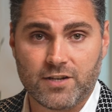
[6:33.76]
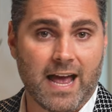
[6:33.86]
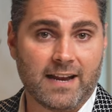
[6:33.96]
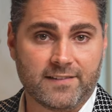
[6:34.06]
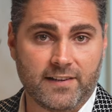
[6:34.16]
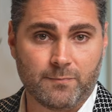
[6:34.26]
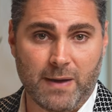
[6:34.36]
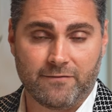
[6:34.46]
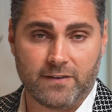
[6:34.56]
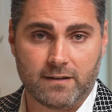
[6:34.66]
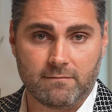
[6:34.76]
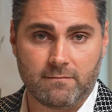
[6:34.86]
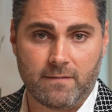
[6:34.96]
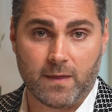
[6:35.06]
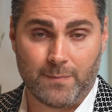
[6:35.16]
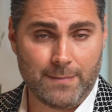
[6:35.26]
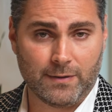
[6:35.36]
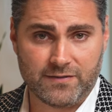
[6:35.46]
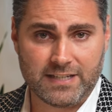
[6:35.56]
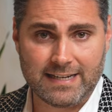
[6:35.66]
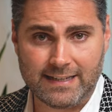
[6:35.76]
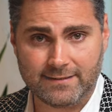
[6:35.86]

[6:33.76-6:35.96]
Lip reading: So how does this benefit the people of Sydney?